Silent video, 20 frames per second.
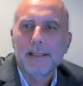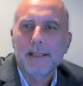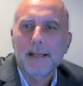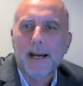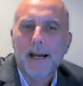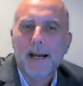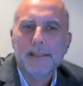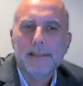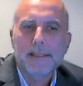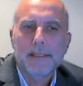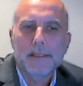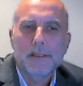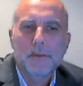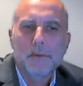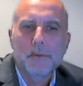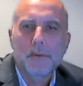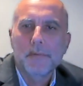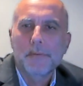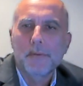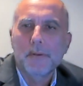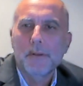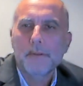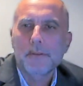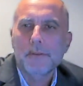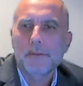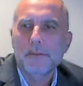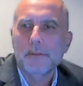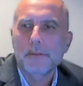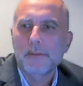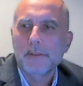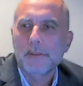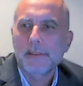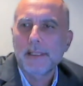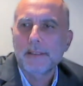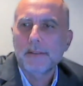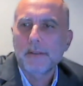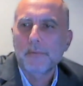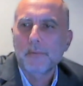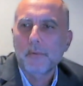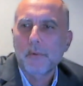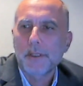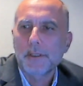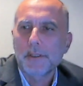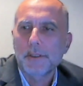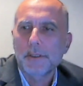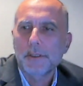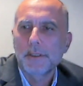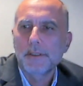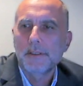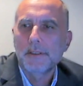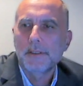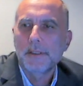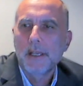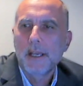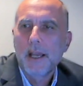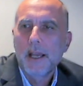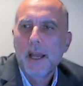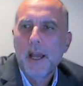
asking you the first set of questions